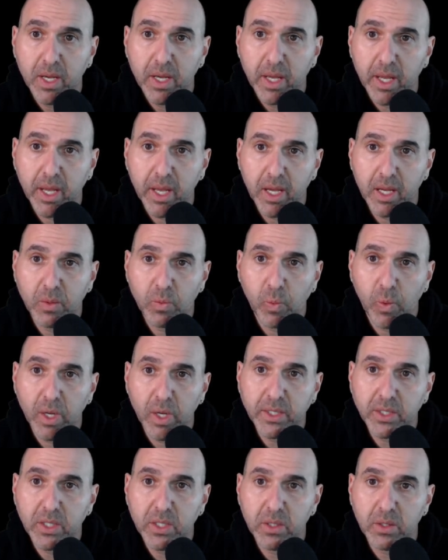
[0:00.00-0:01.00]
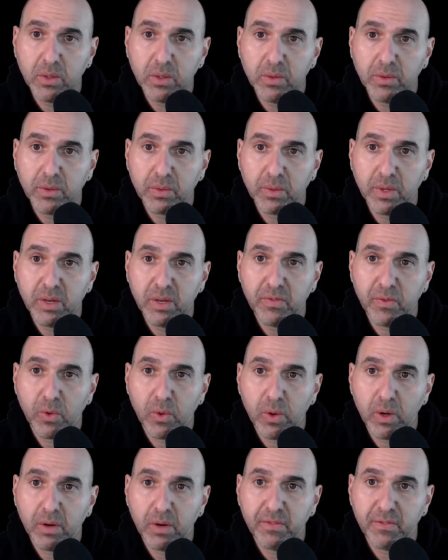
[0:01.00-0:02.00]
And 1, 2, 3,
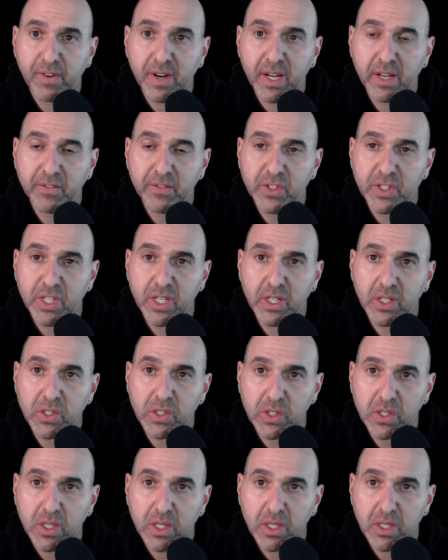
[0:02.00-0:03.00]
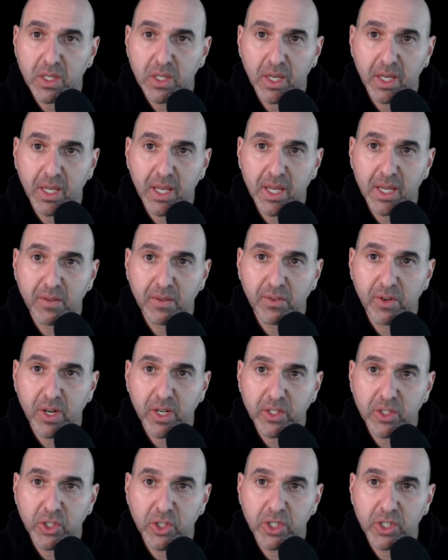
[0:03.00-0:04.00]
4, 5, 6. Again, for
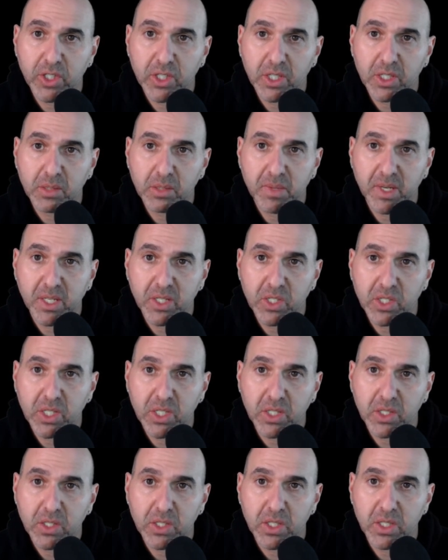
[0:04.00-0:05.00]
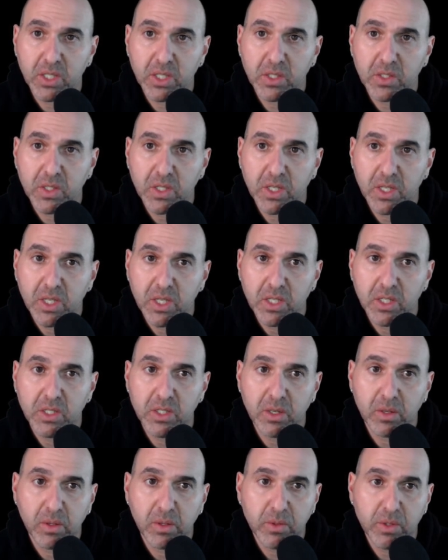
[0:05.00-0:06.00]
oxygen, 6 minus 6 is
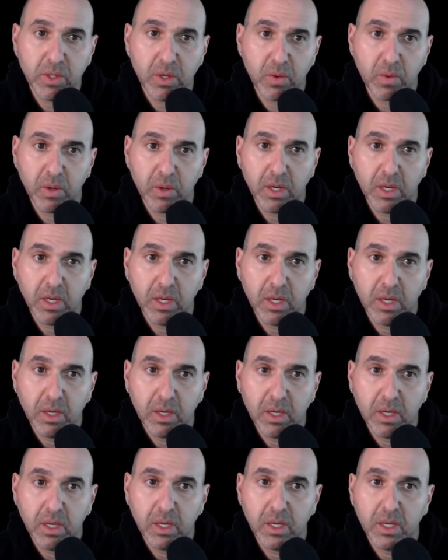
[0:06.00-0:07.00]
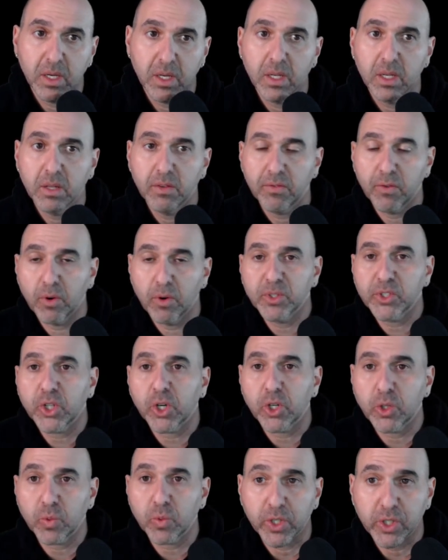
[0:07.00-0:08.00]
0. So formal
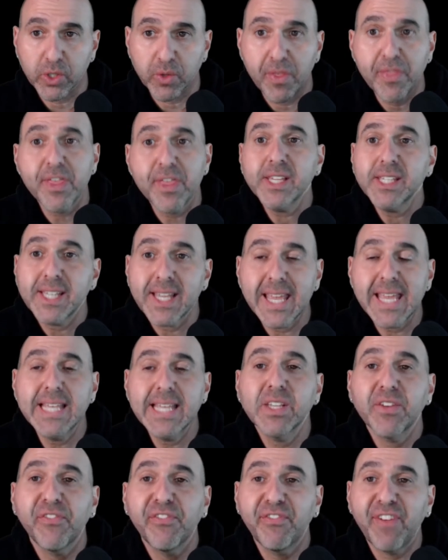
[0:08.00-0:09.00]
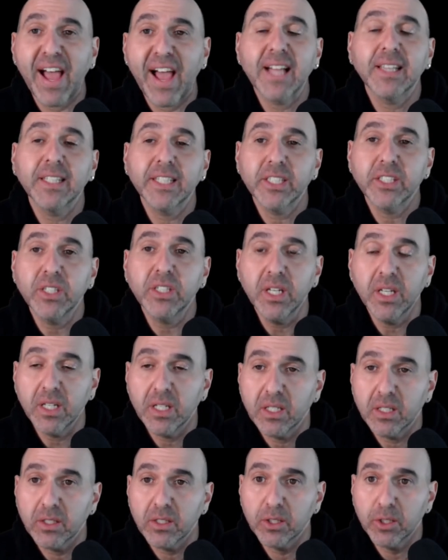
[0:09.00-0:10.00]
charge works. So this is a valid
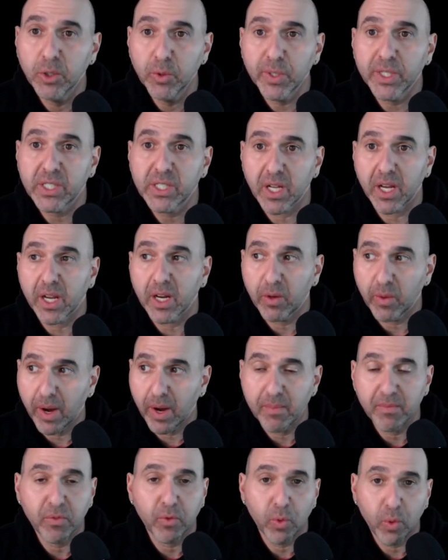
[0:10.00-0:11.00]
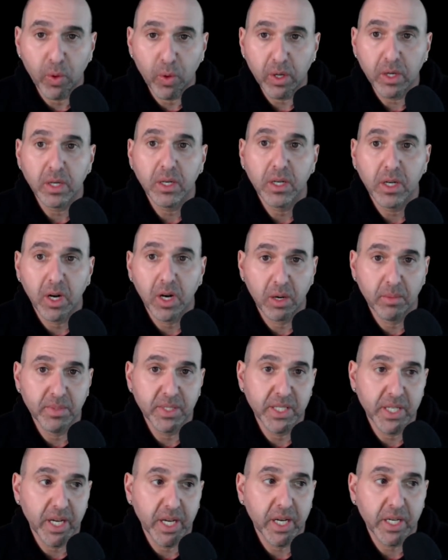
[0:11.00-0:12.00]
Lewis diagram for carbon
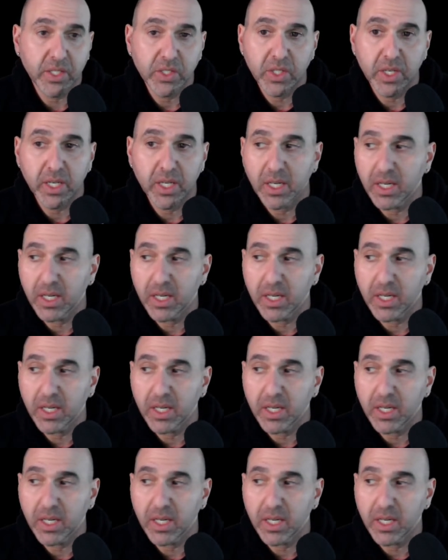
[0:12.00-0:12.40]
dioxide.